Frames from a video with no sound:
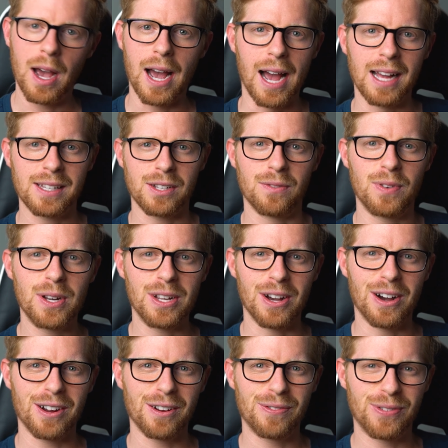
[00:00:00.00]
As a
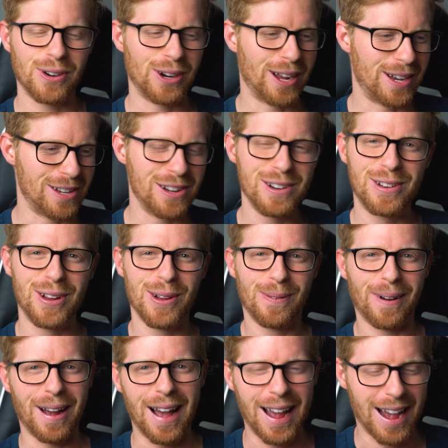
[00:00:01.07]
videographer and
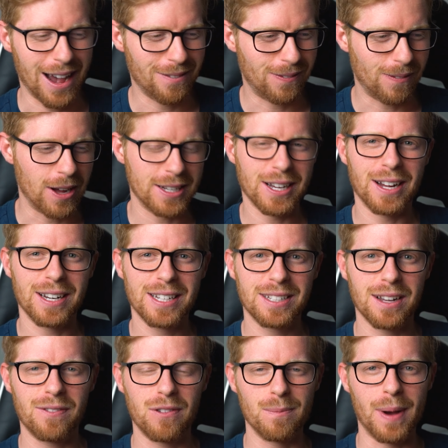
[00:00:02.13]
YouTuber, I have a ton of
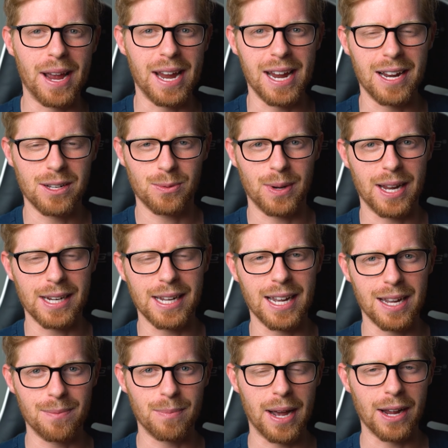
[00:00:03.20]
stuff in my hands when I
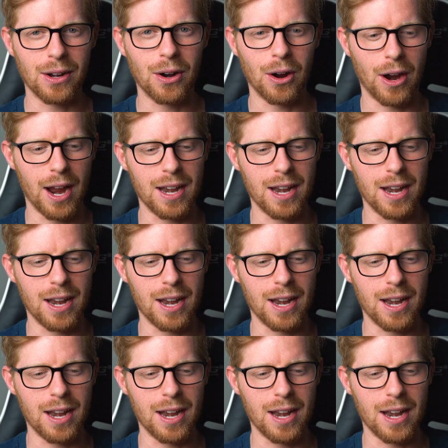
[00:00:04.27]
get in my car,